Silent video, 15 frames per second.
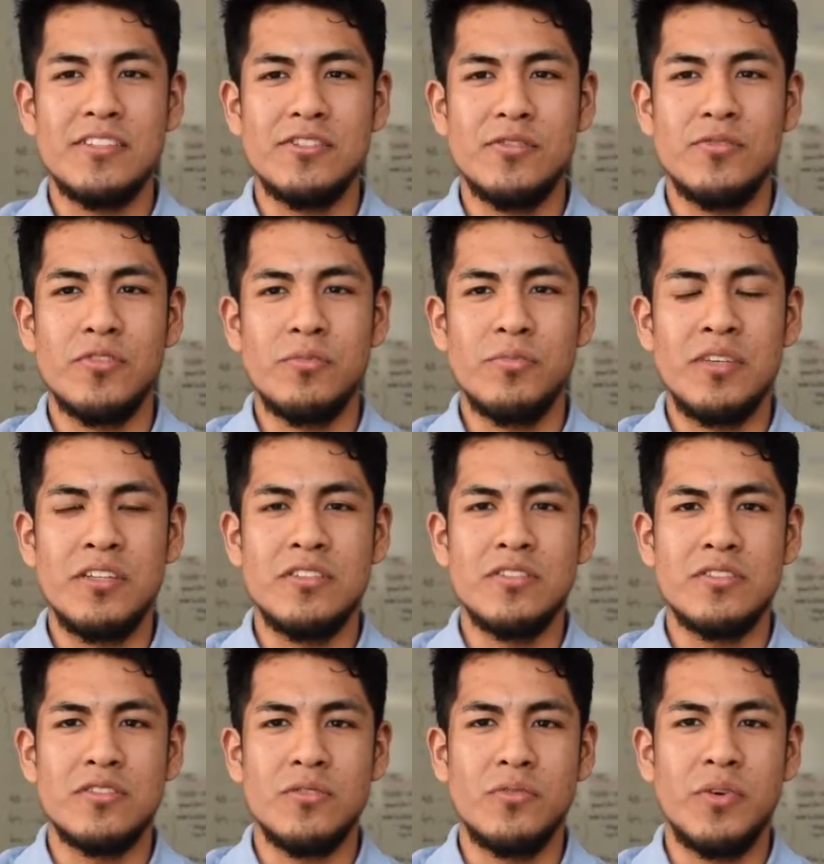So for me, it's
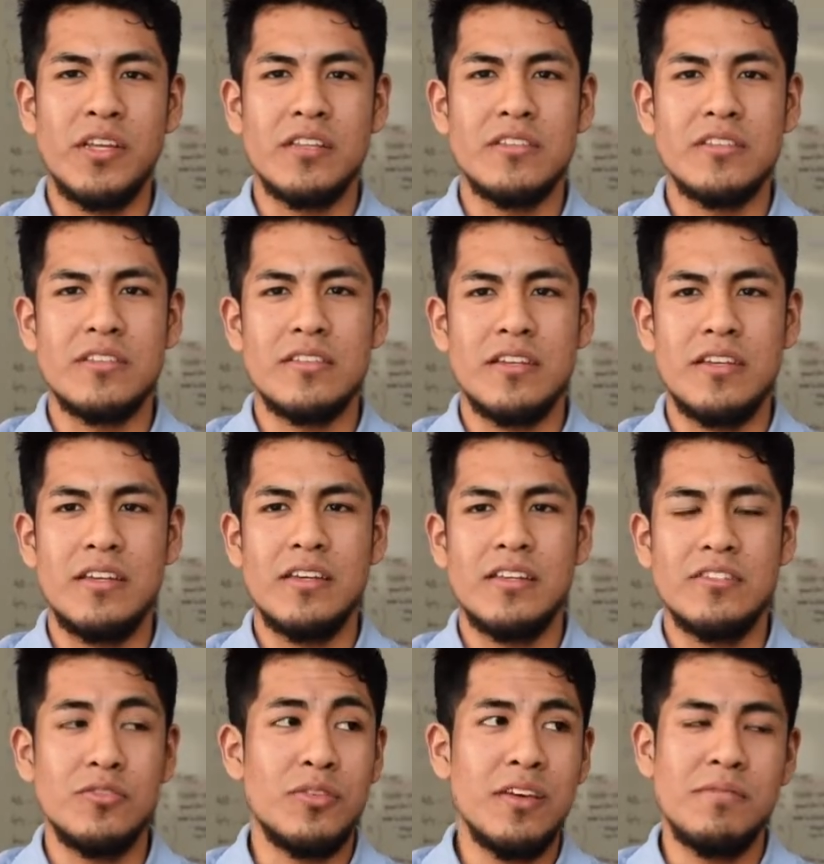just a way
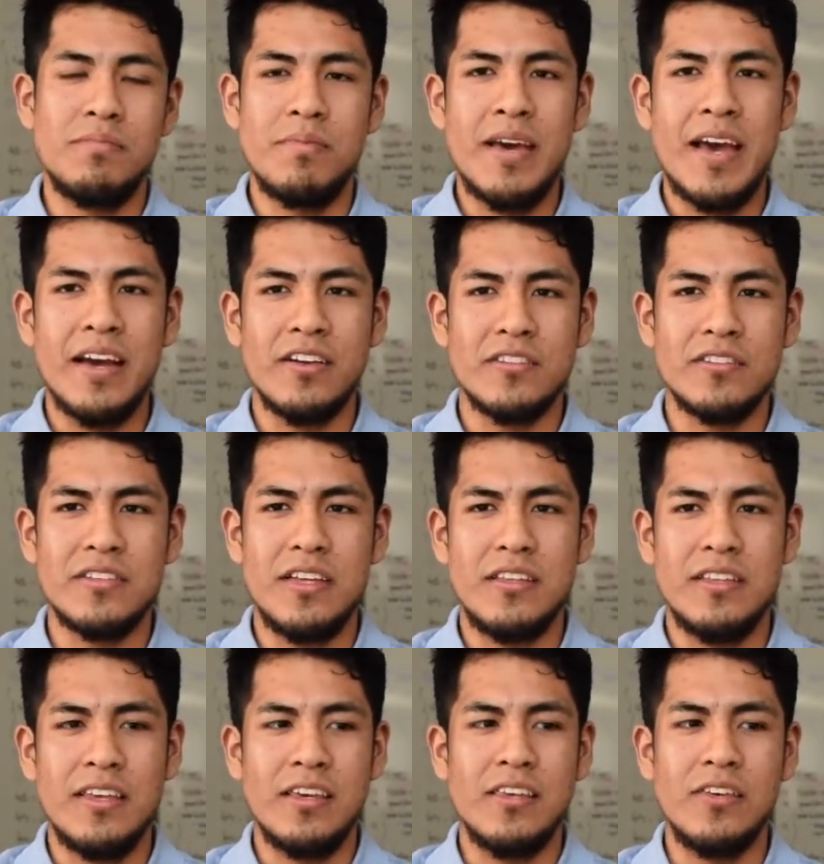to give back and say
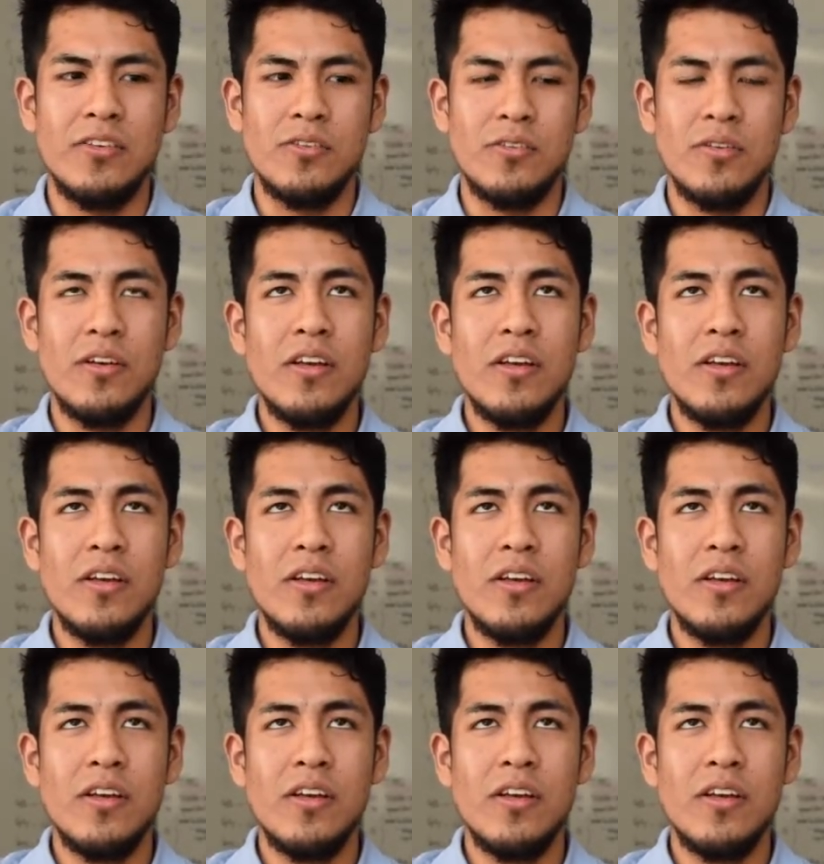thank you.